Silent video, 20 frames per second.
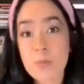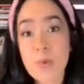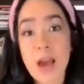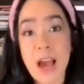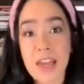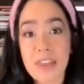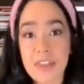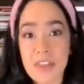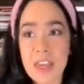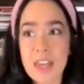
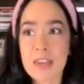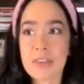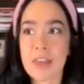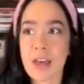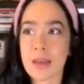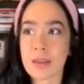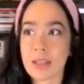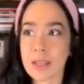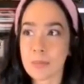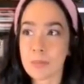I think
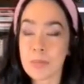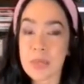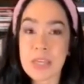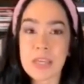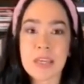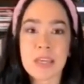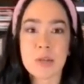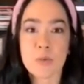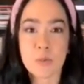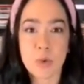that like
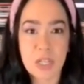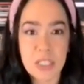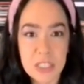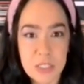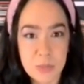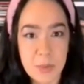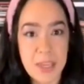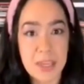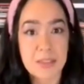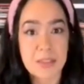being in one
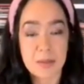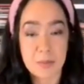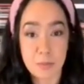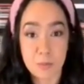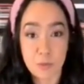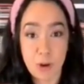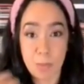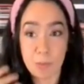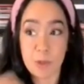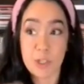space and
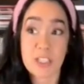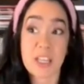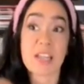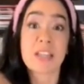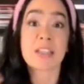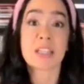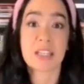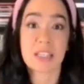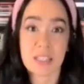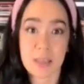representing
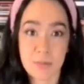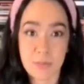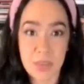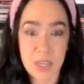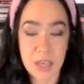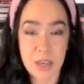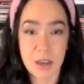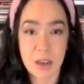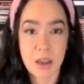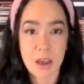
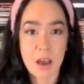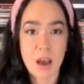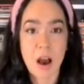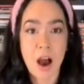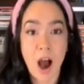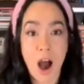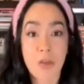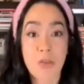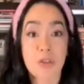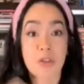something
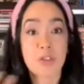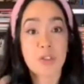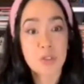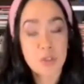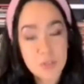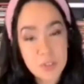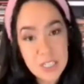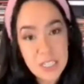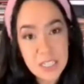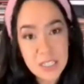on the
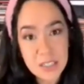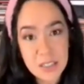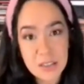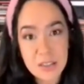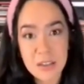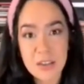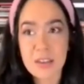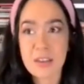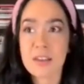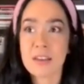screen
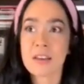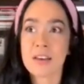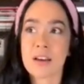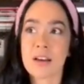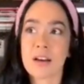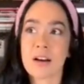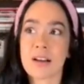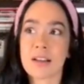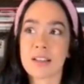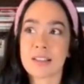
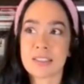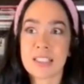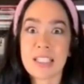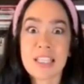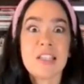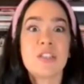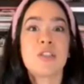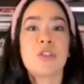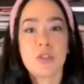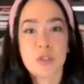uh,
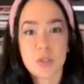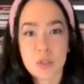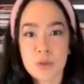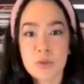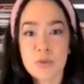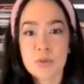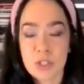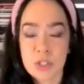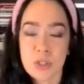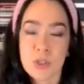leads you
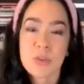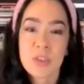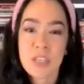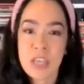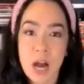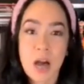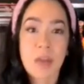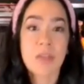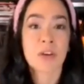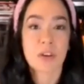to
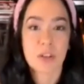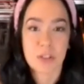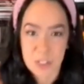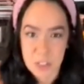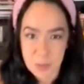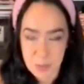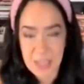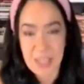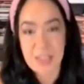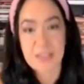other
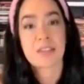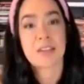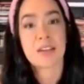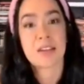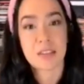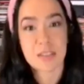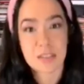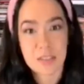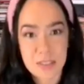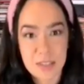spaces
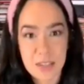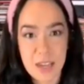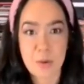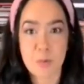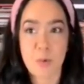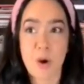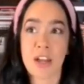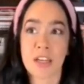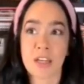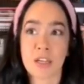and
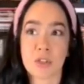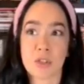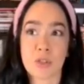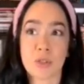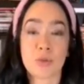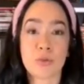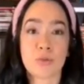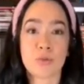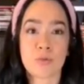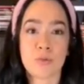wanting
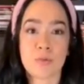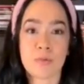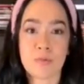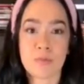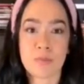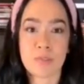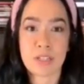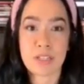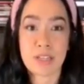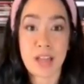to
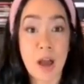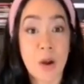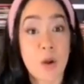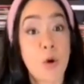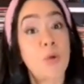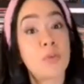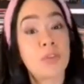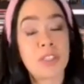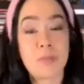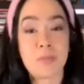not
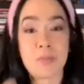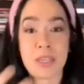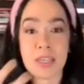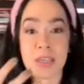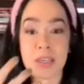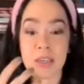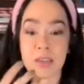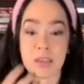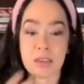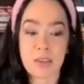only
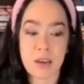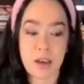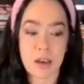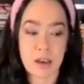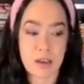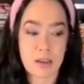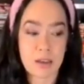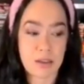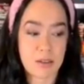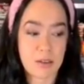be
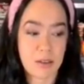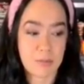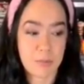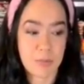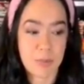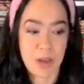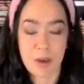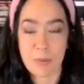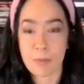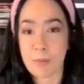uh,
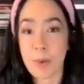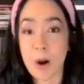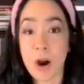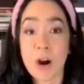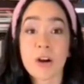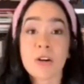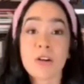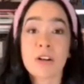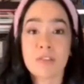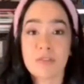a
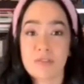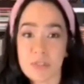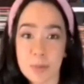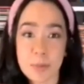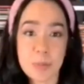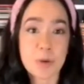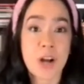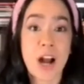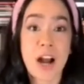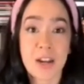part of the
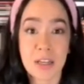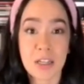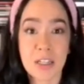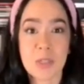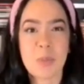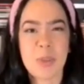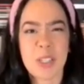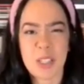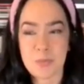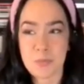product,
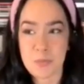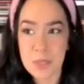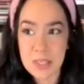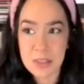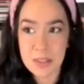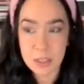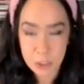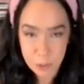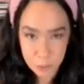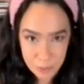but to be
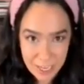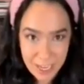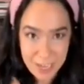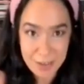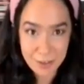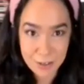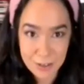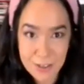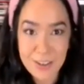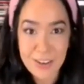the
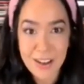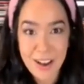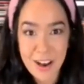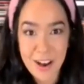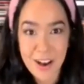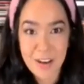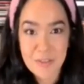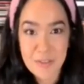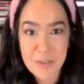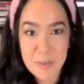creator
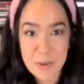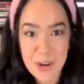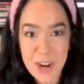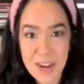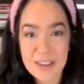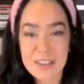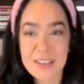of the product.